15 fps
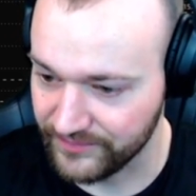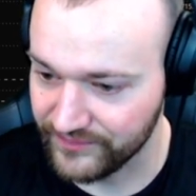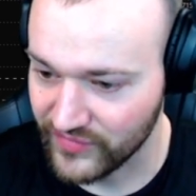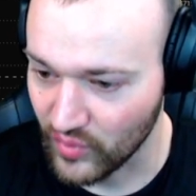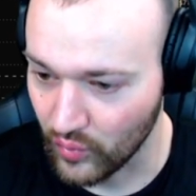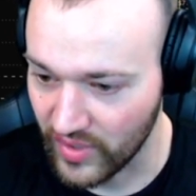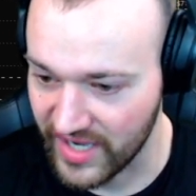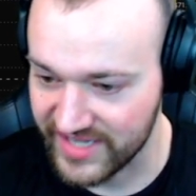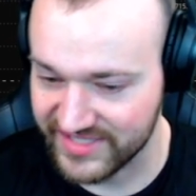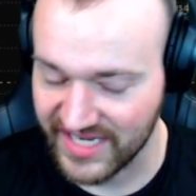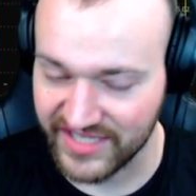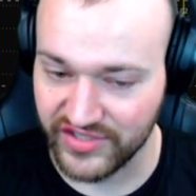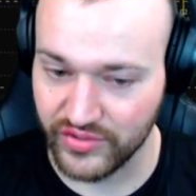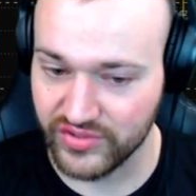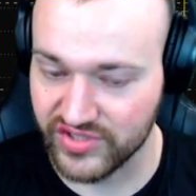Whereas I
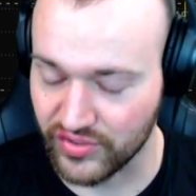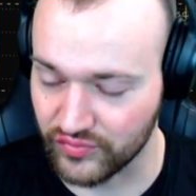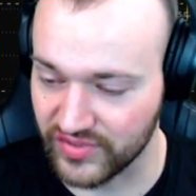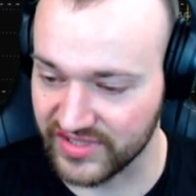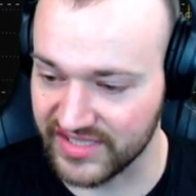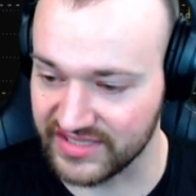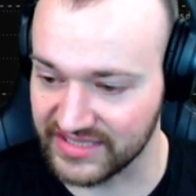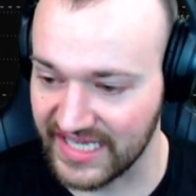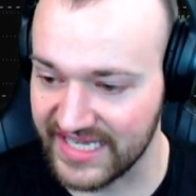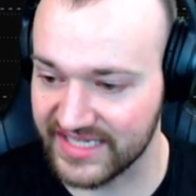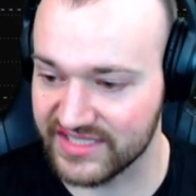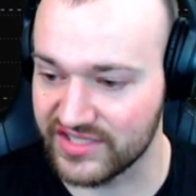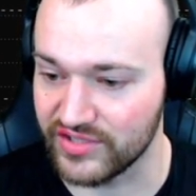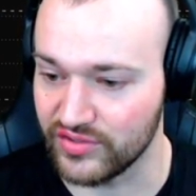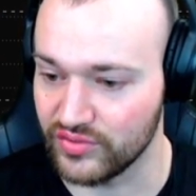used to really like
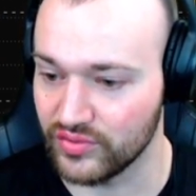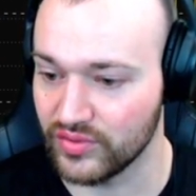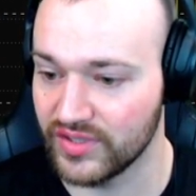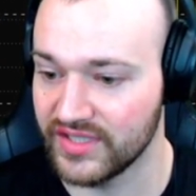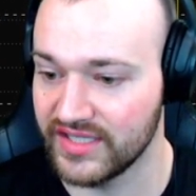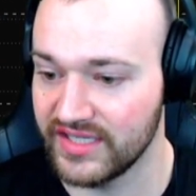to,